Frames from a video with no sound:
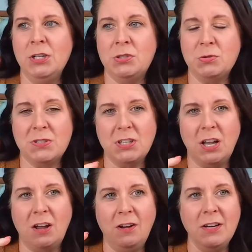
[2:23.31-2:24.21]
So as
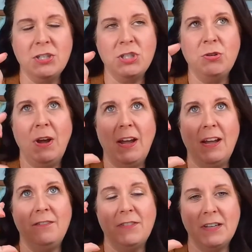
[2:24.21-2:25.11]
long as you
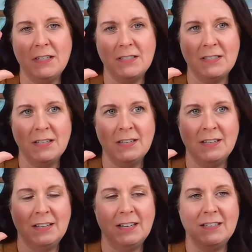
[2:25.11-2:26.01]
have this
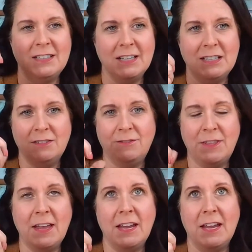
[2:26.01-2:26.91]
addictive
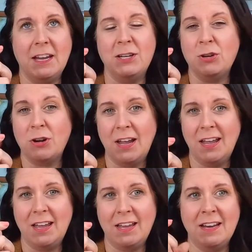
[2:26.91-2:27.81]
thing in your
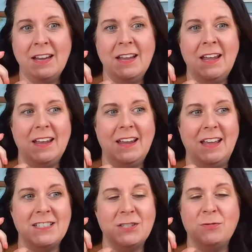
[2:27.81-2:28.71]
head
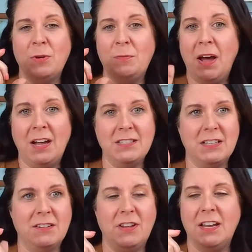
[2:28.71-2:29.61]
as
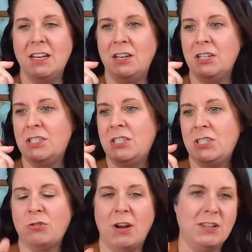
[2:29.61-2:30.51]
positive, like it does
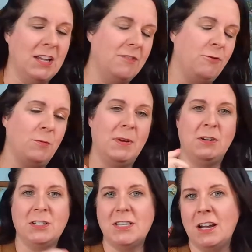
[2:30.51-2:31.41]
this great thing for me
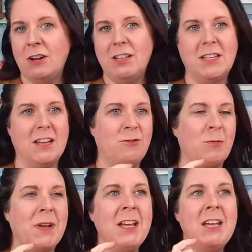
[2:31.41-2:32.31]
or does that great thing
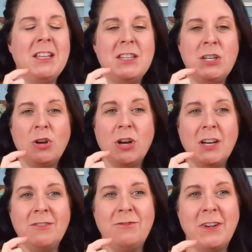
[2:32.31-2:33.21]
for me, then you're
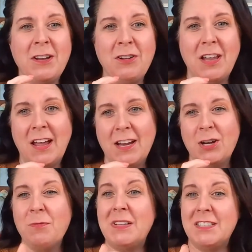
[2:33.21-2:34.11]
going to feel
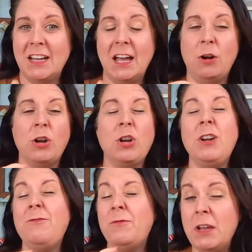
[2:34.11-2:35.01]
like you're missing out, or you're
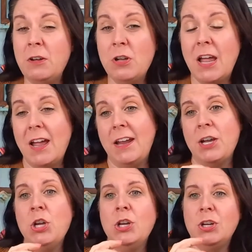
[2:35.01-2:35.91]
going to feel
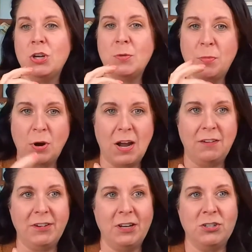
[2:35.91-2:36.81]
like you're
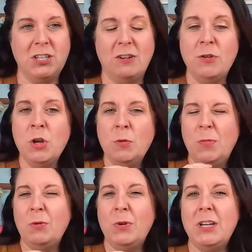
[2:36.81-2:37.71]
depriving yourself.
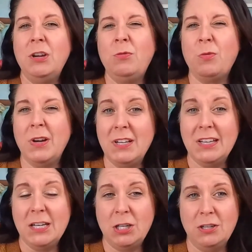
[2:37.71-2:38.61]
But when you
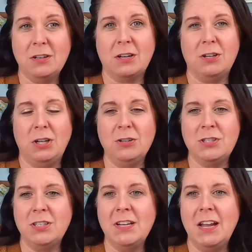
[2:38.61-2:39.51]
really look
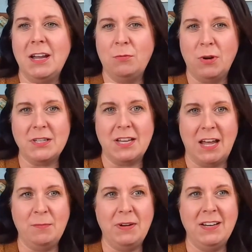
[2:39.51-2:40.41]
closely at what's
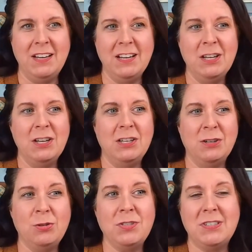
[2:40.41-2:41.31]
happening,
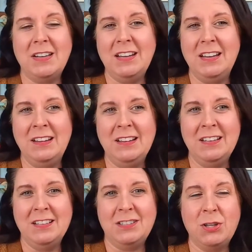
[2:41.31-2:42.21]
you'll see
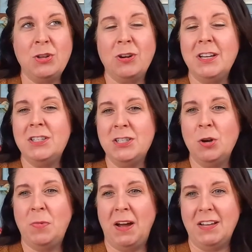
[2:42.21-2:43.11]
that there is
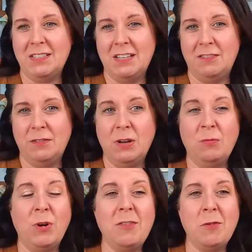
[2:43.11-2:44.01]
no positive.
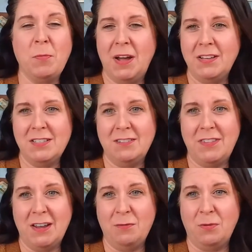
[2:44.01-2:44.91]
And whatever
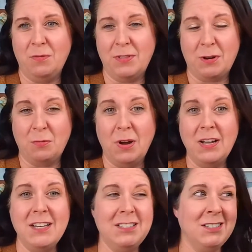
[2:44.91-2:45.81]
positive there
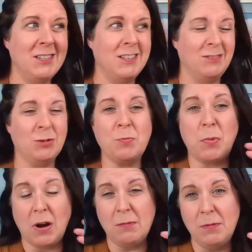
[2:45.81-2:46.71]
was
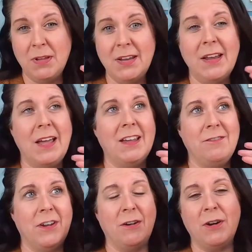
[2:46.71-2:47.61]
probably
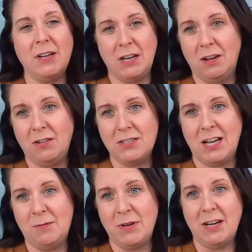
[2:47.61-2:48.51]
a very long
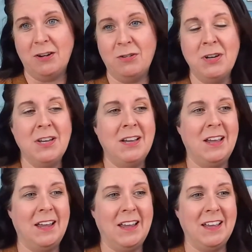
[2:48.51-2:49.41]
time ago.
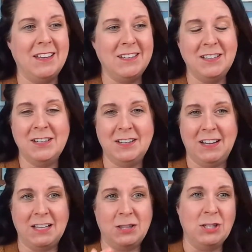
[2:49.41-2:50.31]
And
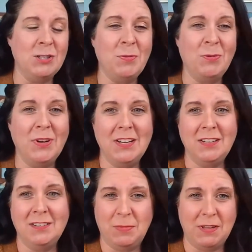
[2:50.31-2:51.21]
at this
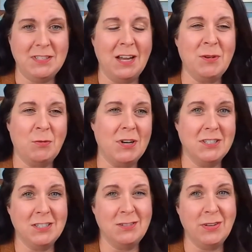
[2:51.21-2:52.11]
point, by the time you're
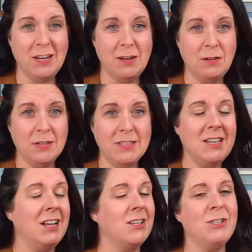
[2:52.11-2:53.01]
watching this video,
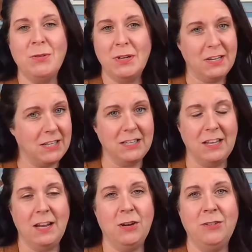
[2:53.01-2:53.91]
it's not doing
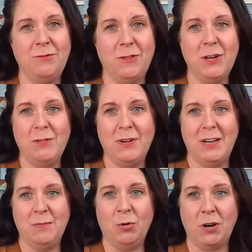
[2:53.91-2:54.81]
anything good for you
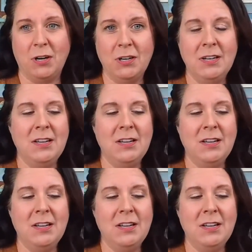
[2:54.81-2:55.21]
anymore.